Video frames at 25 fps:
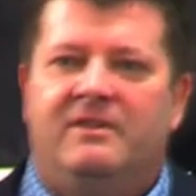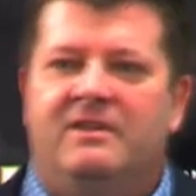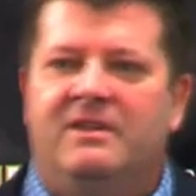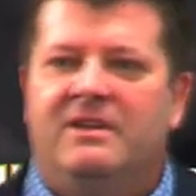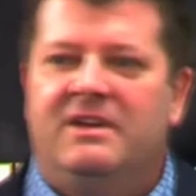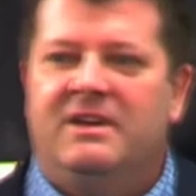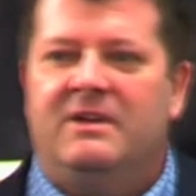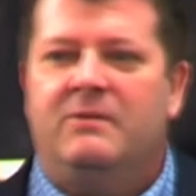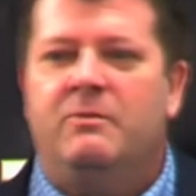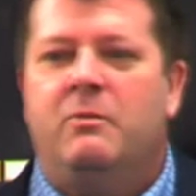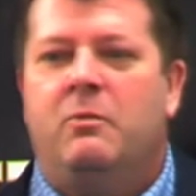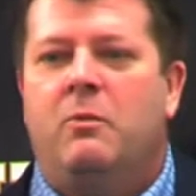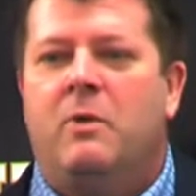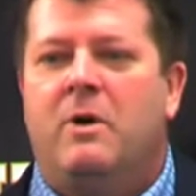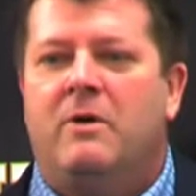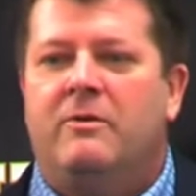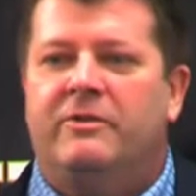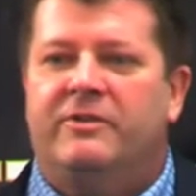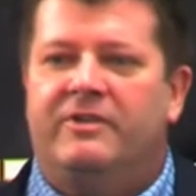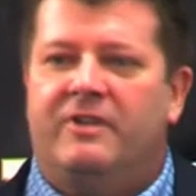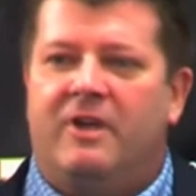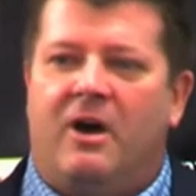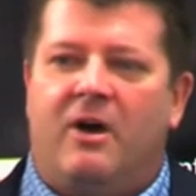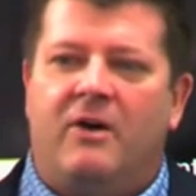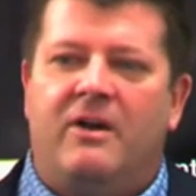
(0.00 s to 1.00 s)
did
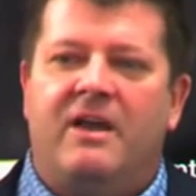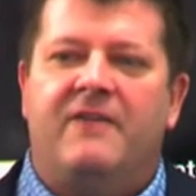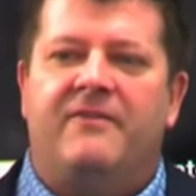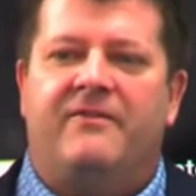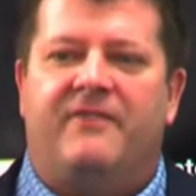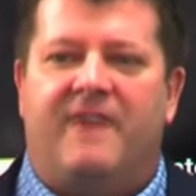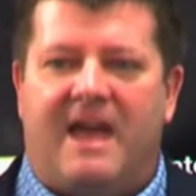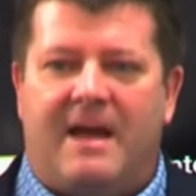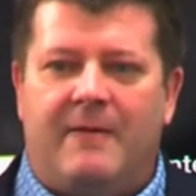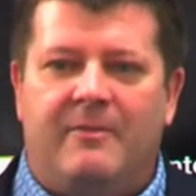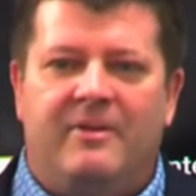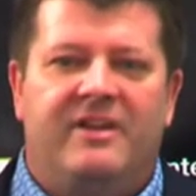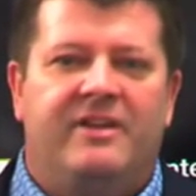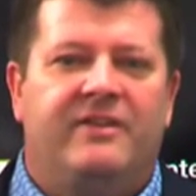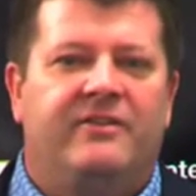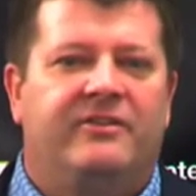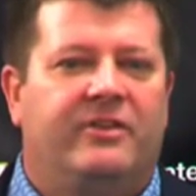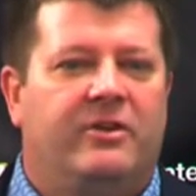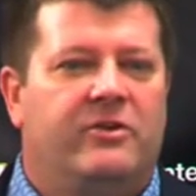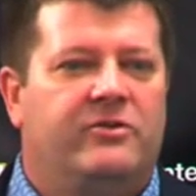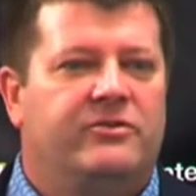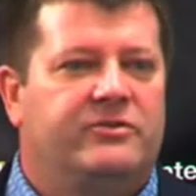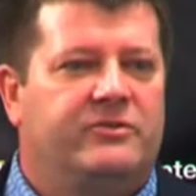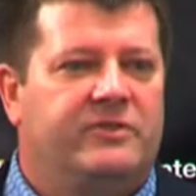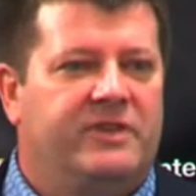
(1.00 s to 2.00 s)
what was called a family
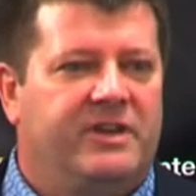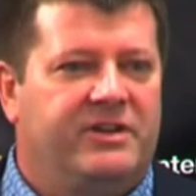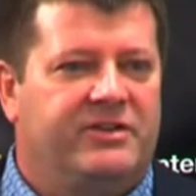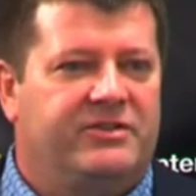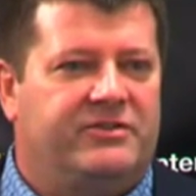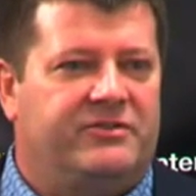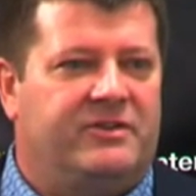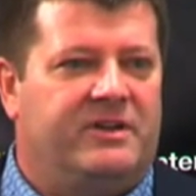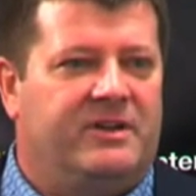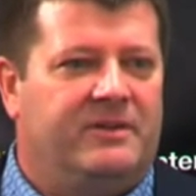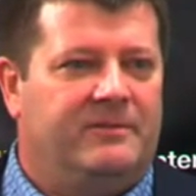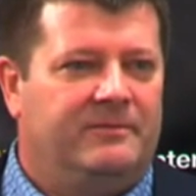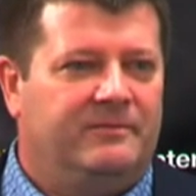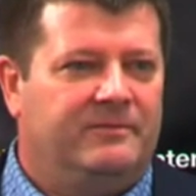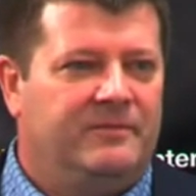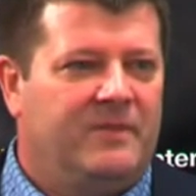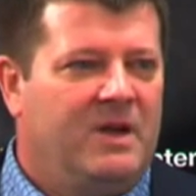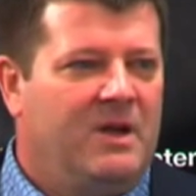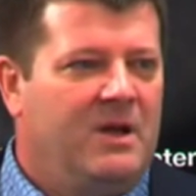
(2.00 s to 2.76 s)
and social history,